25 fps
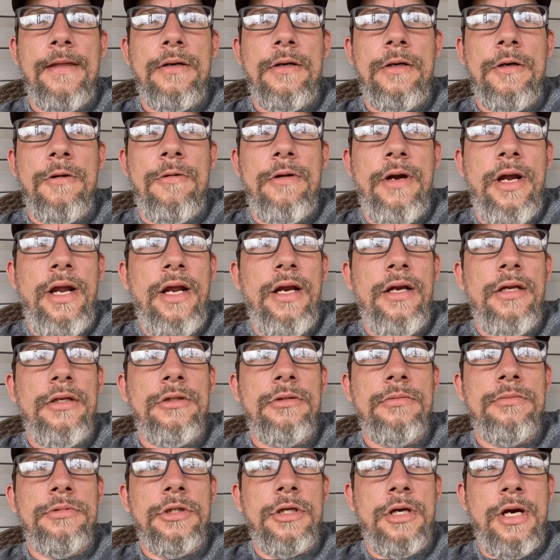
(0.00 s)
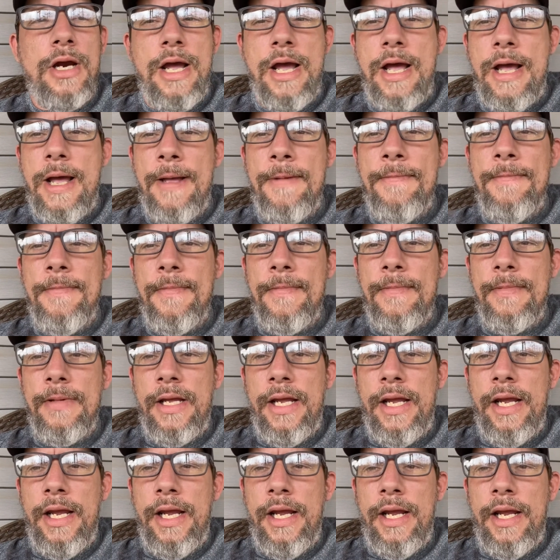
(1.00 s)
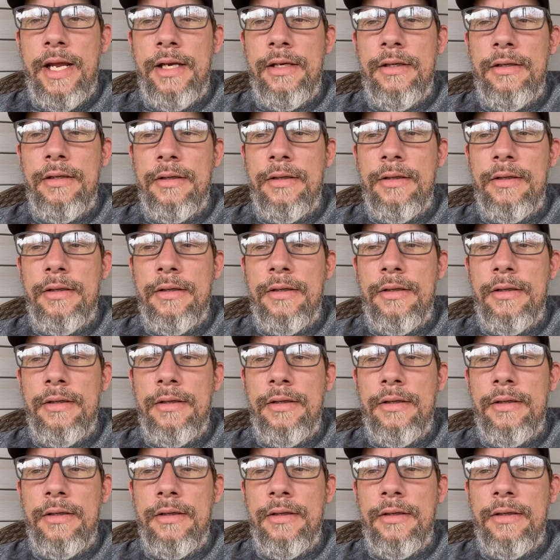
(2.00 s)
go ahead and subscribe and